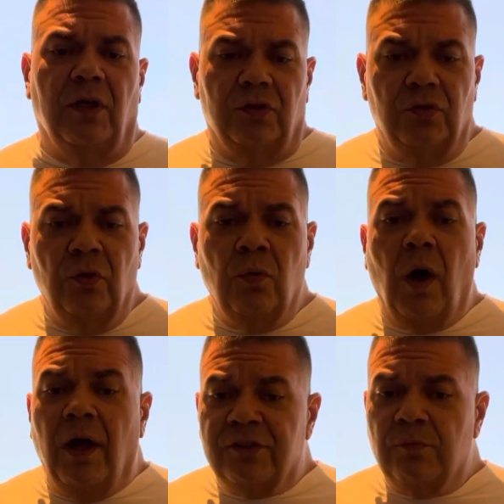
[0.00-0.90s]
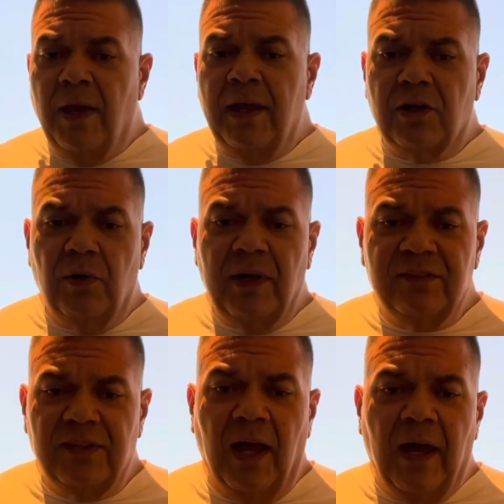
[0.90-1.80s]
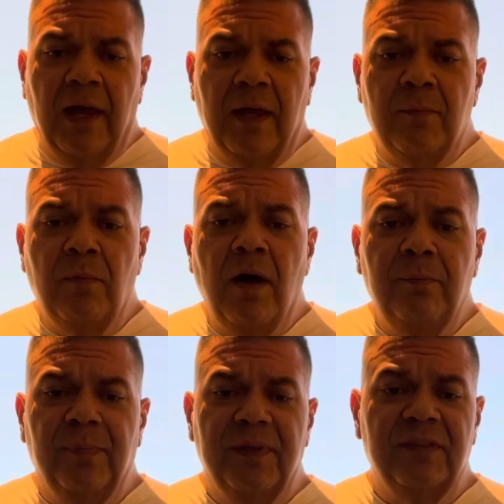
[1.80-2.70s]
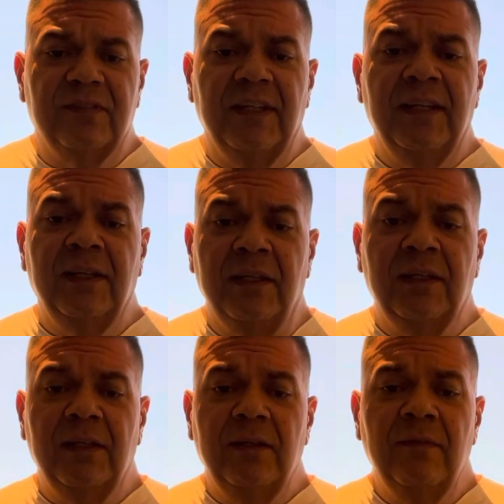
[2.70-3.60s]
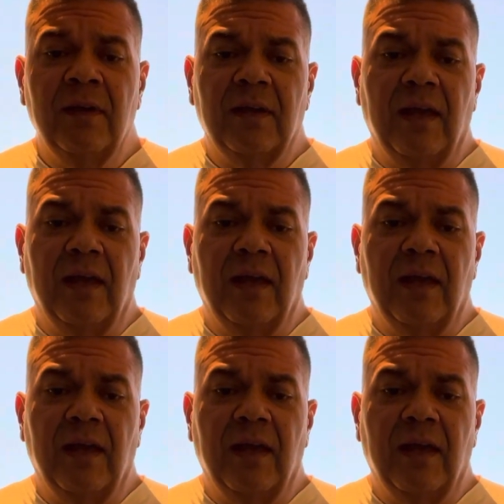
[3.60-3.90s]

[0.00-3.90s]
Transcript: The watchmaker has time up his sleeve.